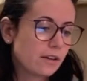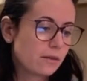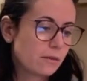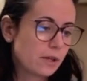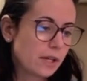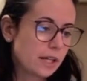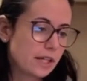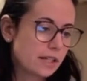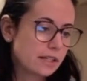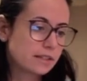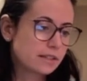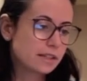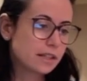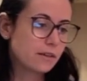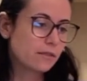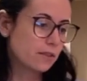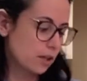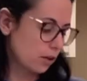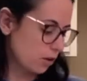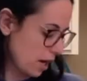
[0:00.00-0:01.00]
is if
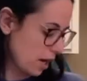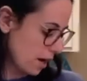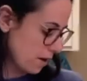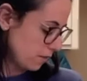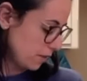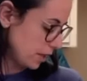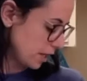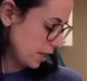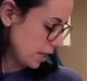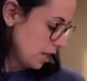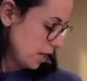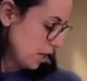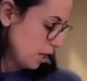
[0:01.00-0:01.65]
they are having